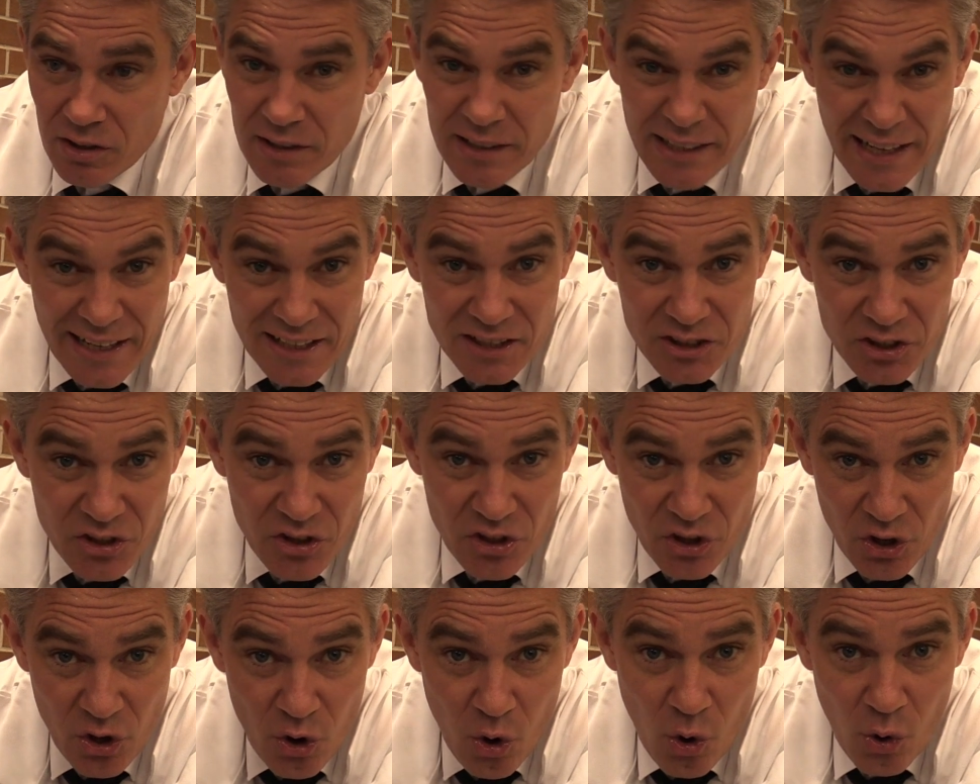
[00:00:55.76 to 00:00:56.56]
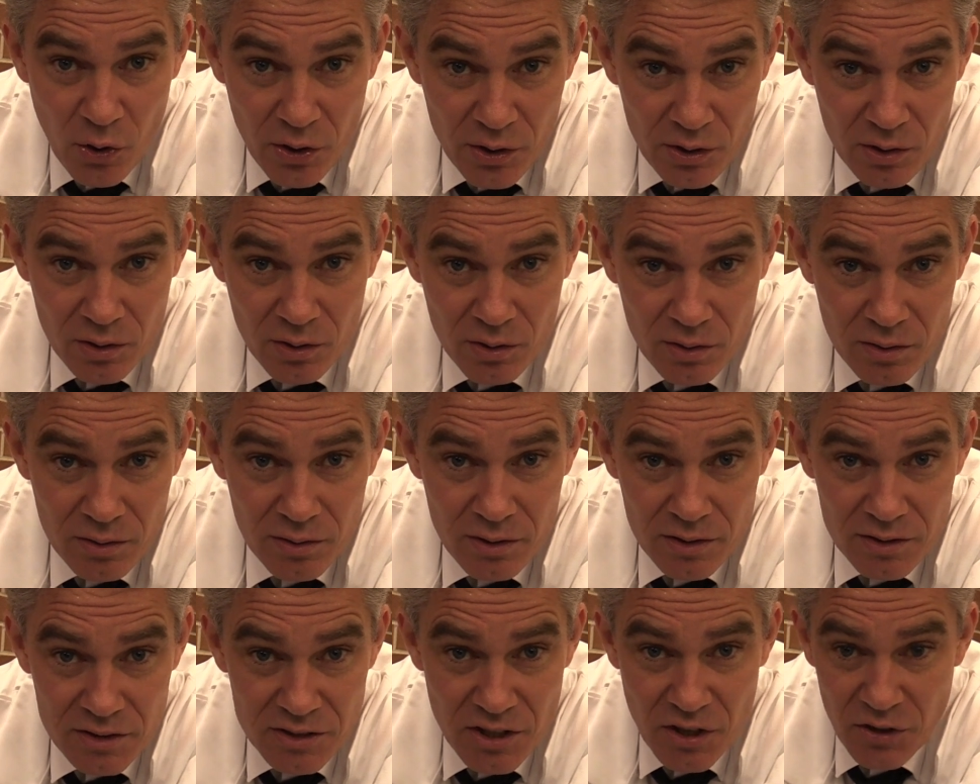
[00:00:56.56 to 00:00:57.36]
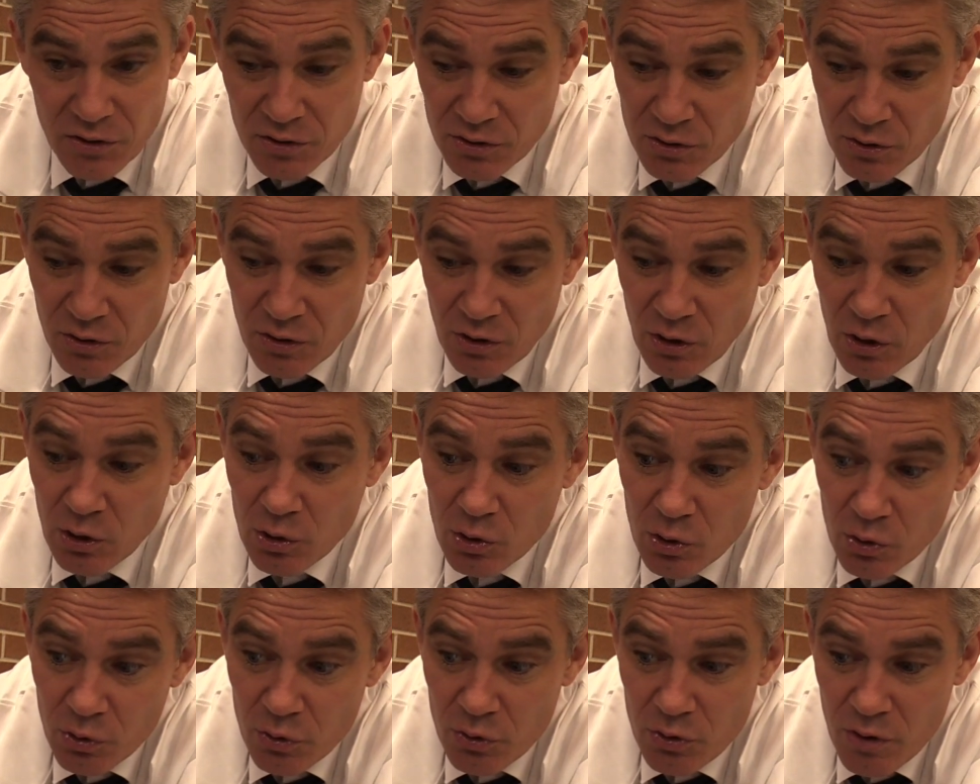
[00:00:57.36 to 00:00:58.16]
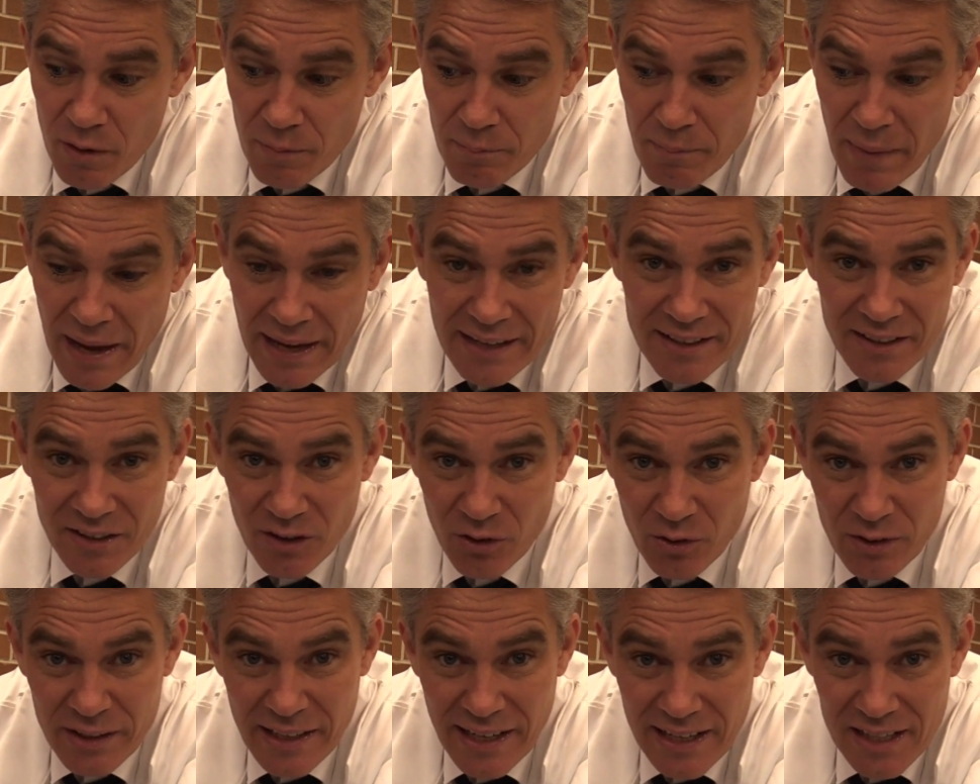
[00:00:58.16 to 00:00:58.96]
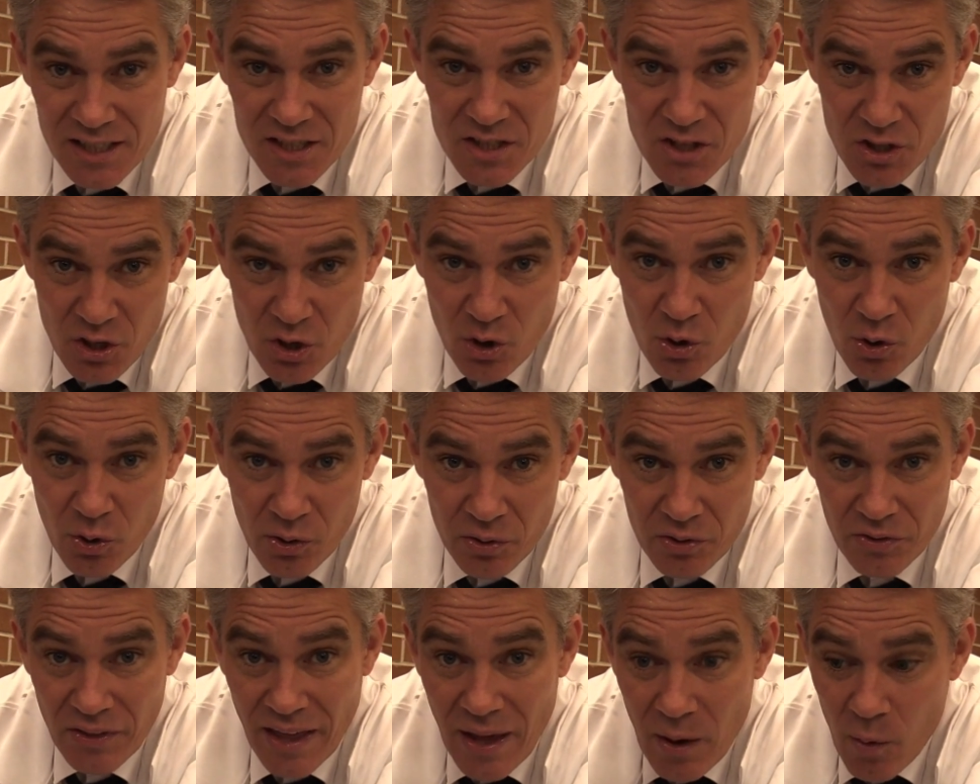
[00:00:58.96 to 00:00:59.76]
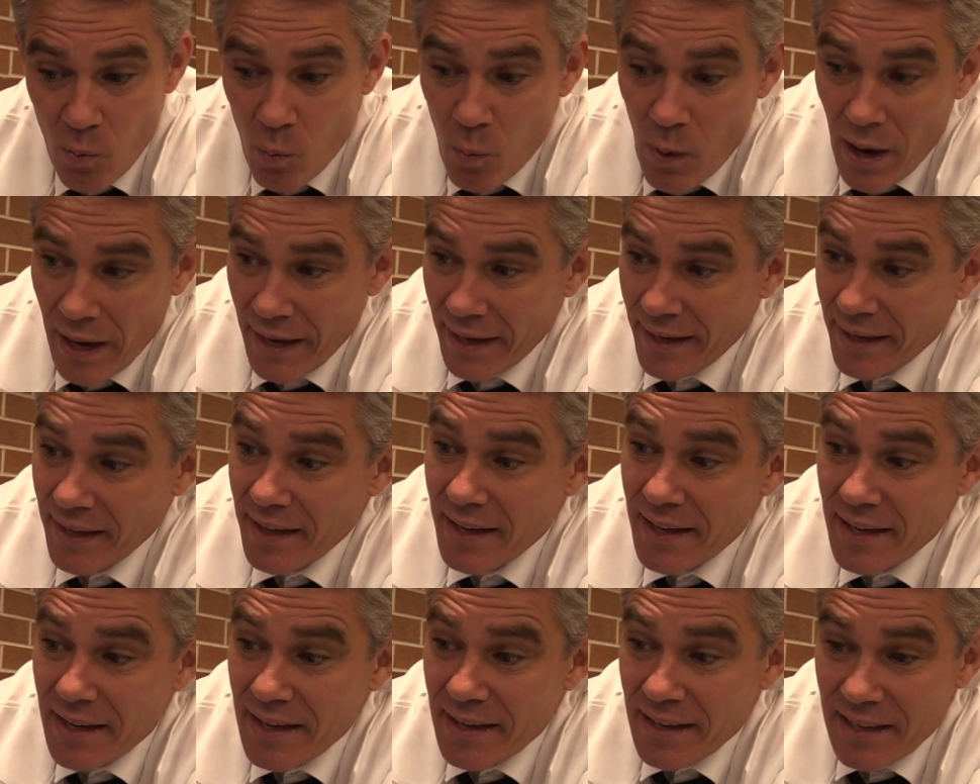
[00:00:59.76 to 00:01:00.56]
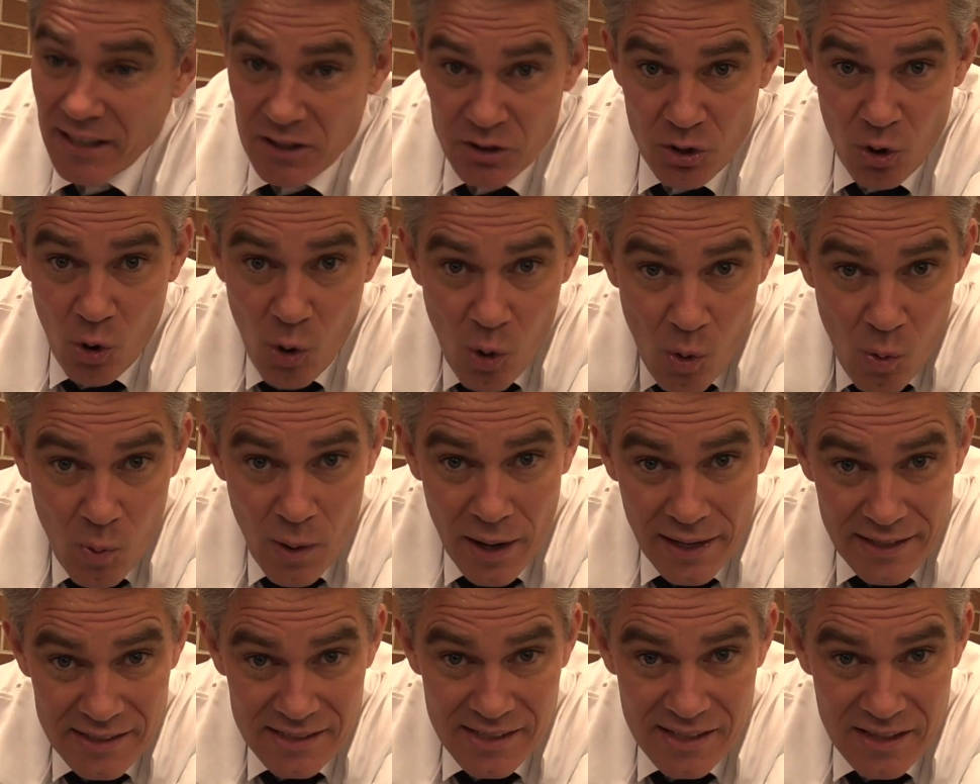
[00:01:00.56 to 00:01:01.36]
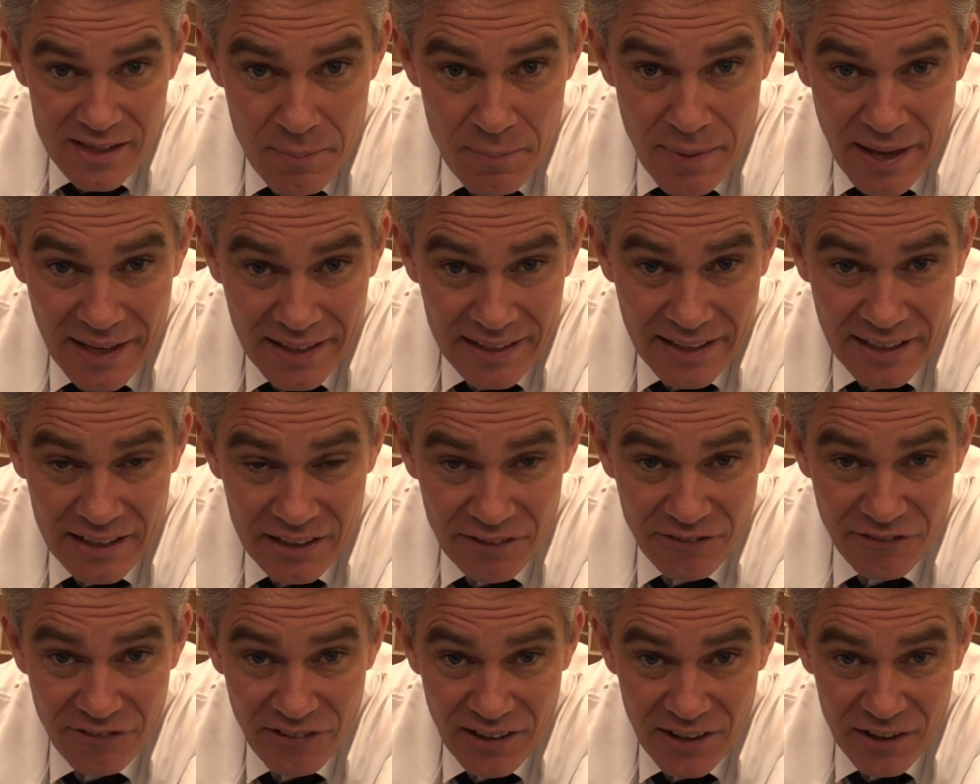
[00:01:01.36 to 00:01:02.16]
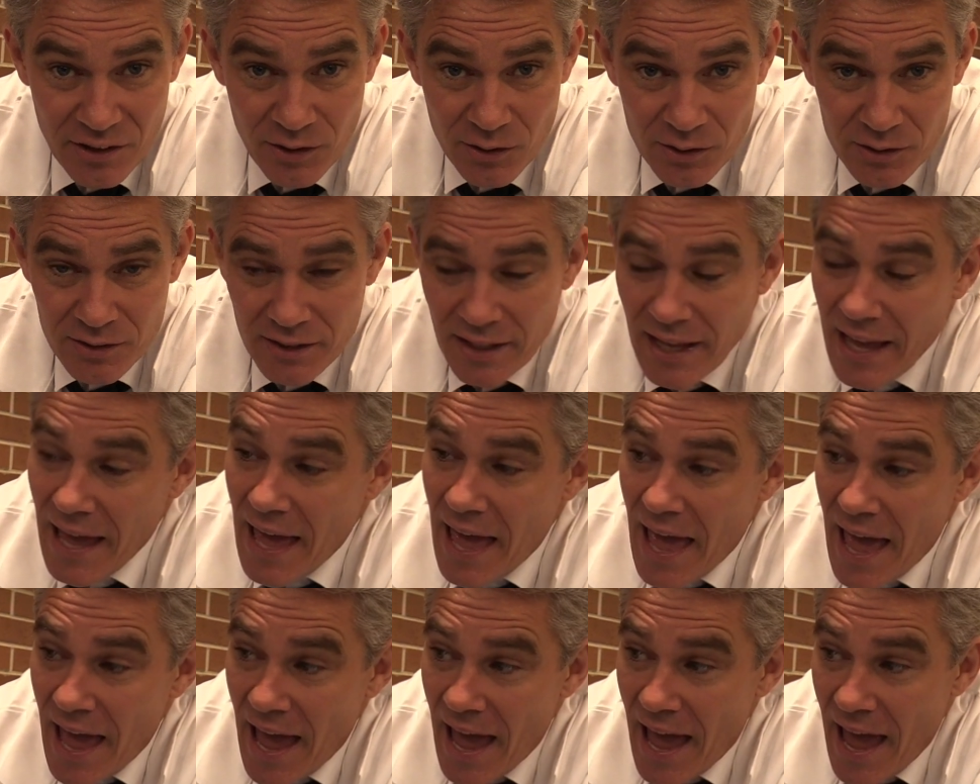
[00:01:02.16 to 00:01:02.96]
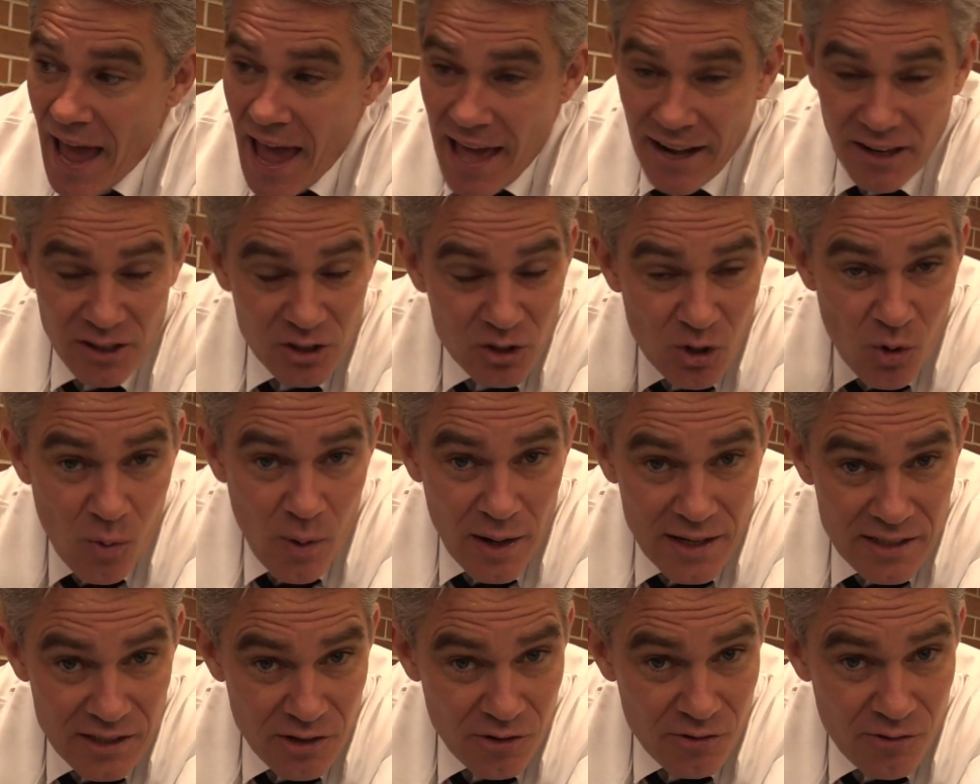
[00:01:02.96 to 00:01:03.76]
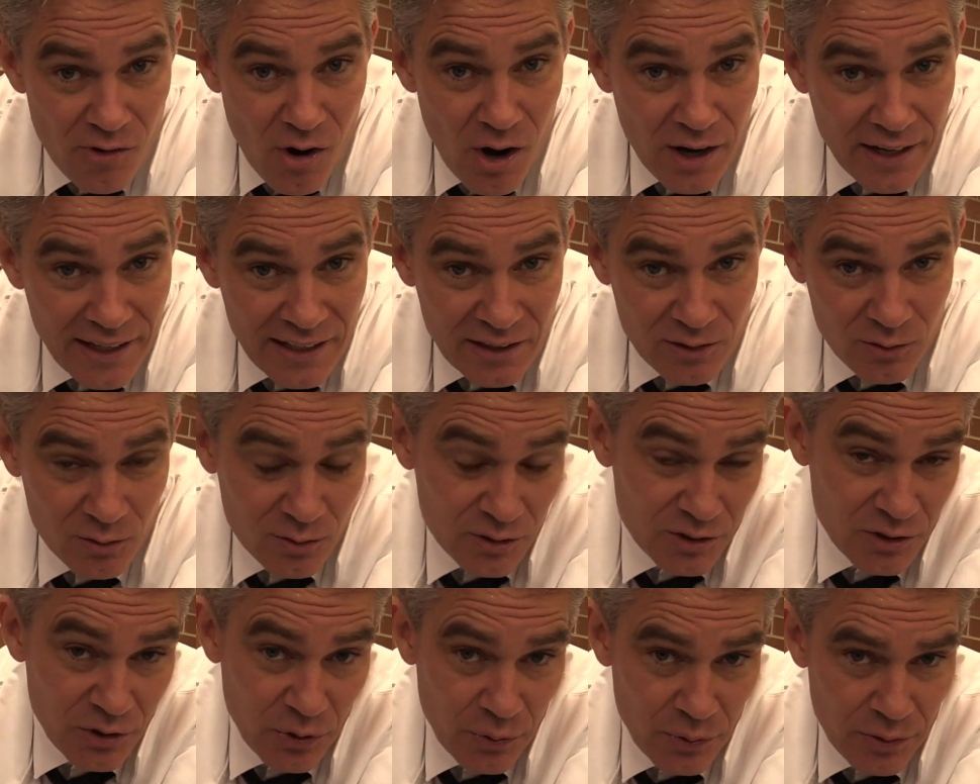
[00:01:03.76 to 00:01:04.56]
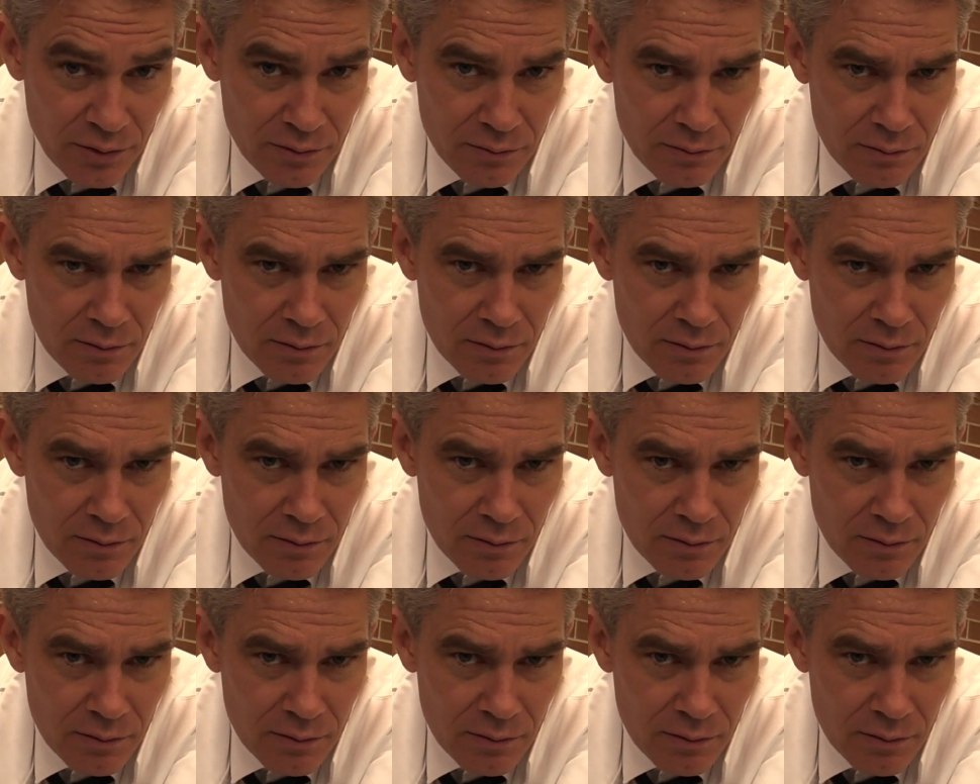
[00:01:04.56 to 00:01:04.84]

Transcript: next to the coil so sort of glue the magnet on next to the coil. That way, it's always magnetic field and it's always at right angles to it.